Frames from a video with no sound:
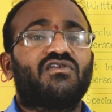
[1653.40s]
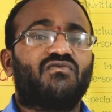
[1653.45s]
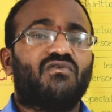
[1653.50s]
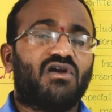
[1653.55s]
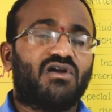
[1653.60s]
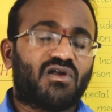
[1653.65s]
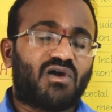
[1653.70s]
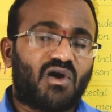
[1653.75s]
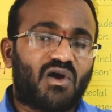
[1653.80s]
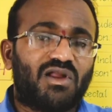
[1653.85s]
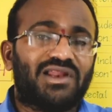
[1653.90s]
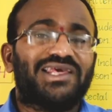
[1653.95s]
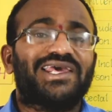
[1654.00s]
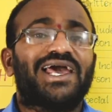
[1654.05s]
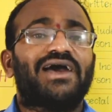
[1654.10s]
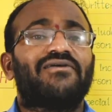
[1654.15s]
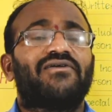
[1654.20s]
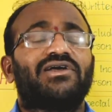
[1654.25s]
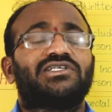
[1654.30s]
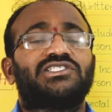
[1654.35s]
what all he
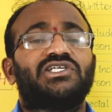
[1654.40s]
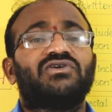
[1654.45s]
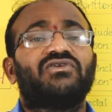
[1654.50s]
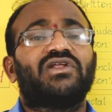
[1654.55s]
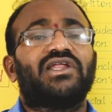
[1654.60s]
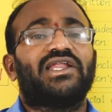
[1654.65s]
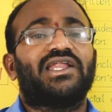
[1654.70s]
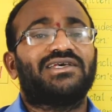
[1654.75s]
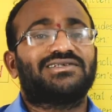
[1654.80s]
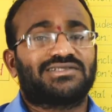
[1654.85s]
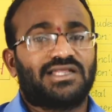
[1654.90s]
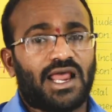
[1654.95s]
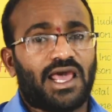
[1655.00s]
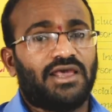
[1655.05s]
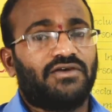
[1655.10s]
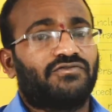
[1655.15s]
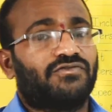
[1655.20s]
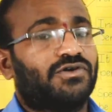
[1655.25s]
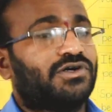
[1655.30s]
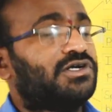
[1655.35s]
have achieved in his
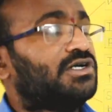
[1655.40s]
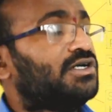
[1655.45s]
life,